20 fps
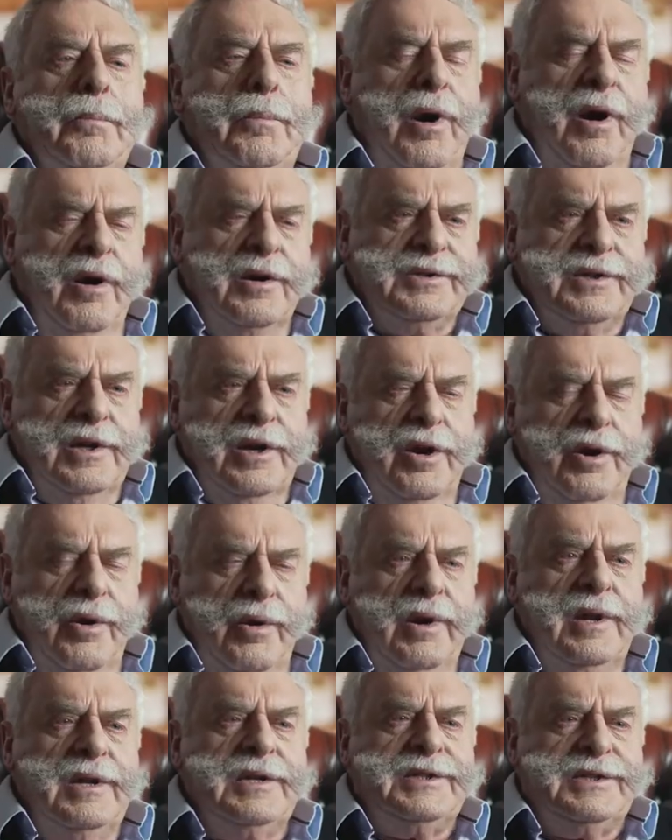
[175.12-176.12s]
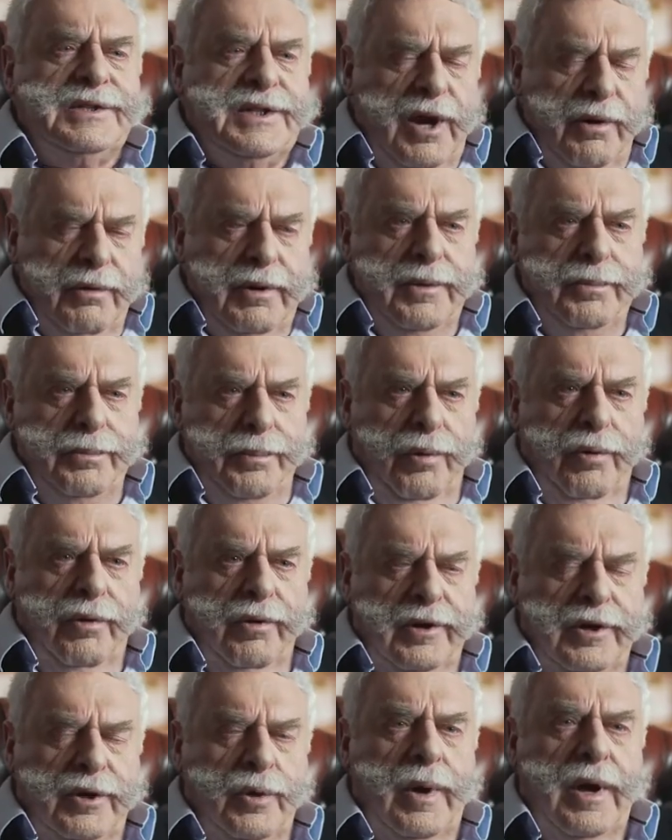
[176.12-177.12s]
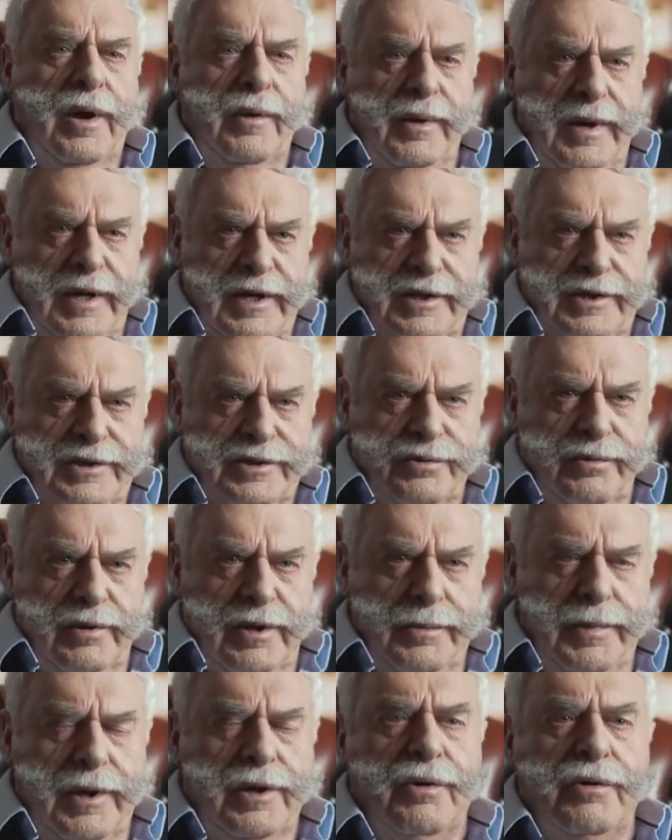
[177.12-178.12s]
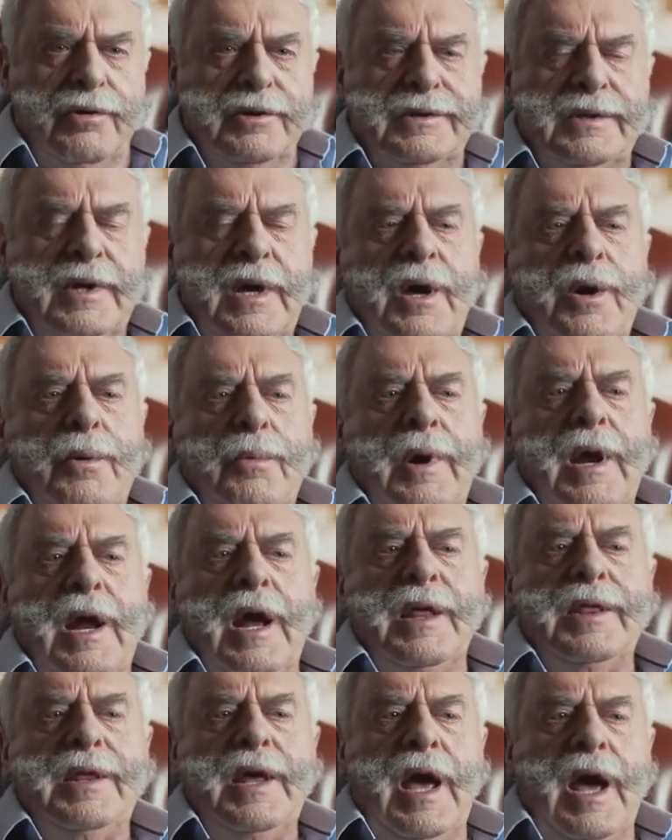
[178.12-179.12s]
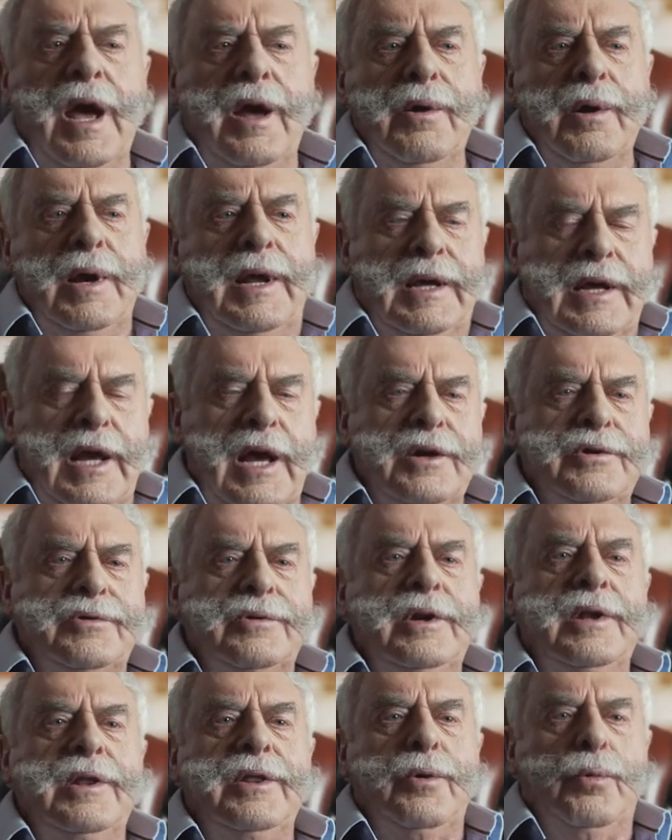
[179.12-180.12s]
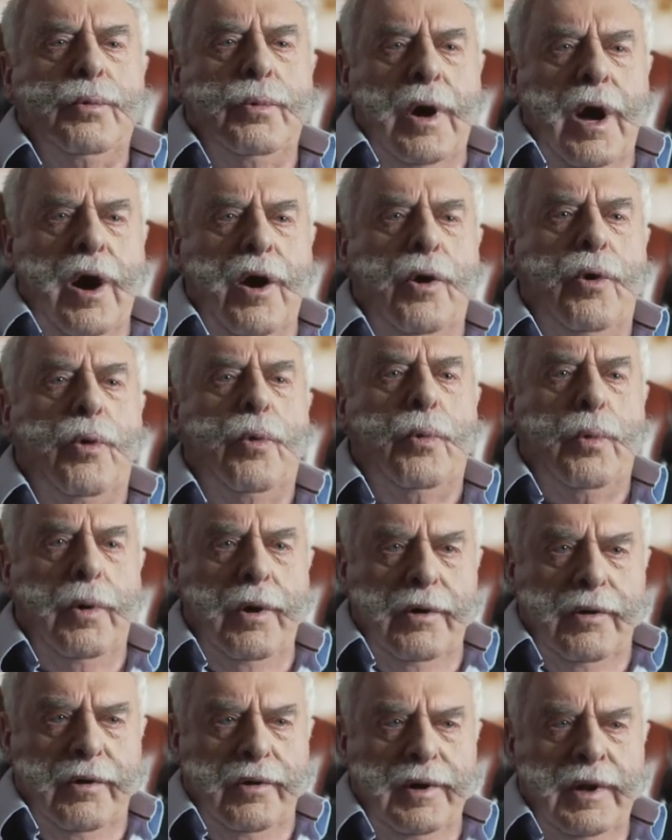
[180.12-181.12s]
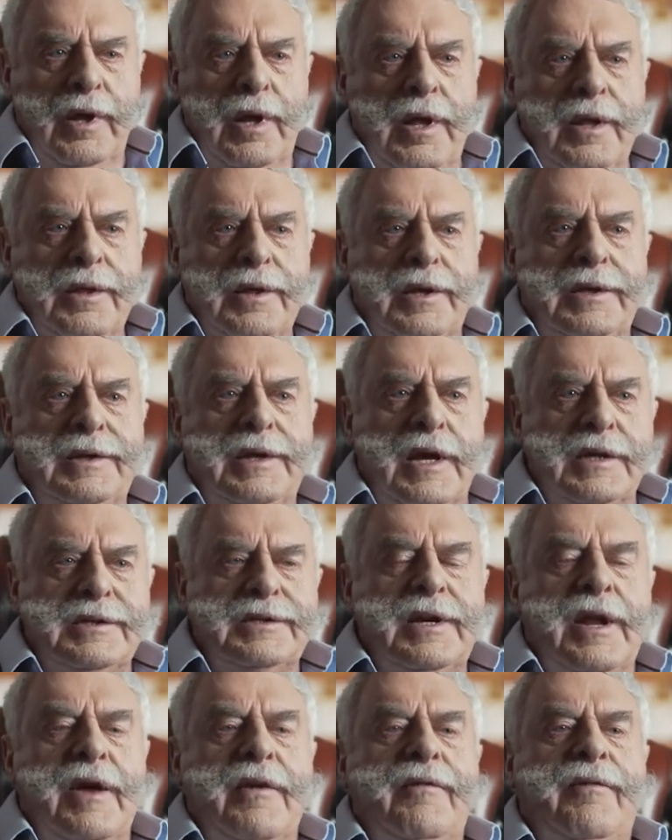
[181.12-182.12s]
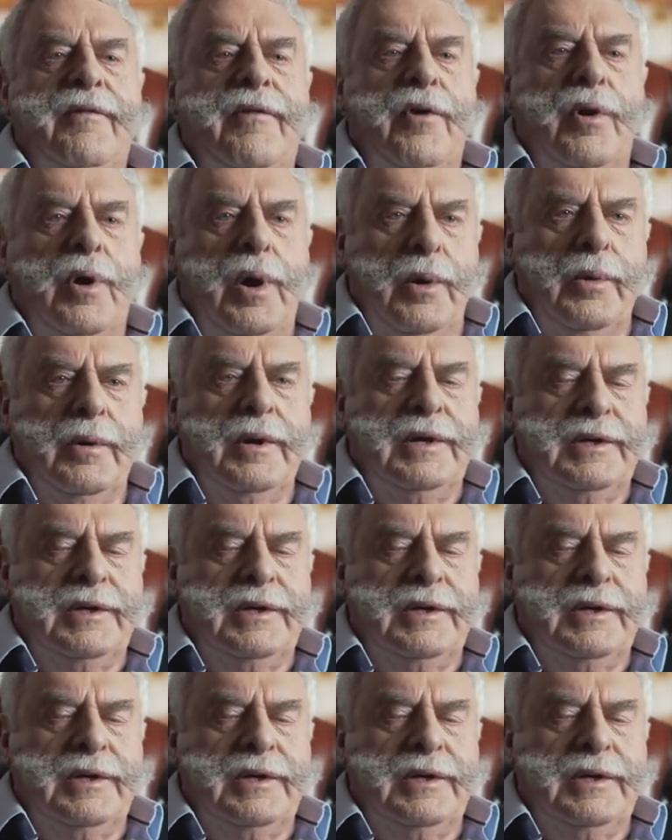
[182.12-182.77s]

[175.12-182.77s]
Biosecurity is so important to our industry because we are the only country in the whole world that doesn't have Varroa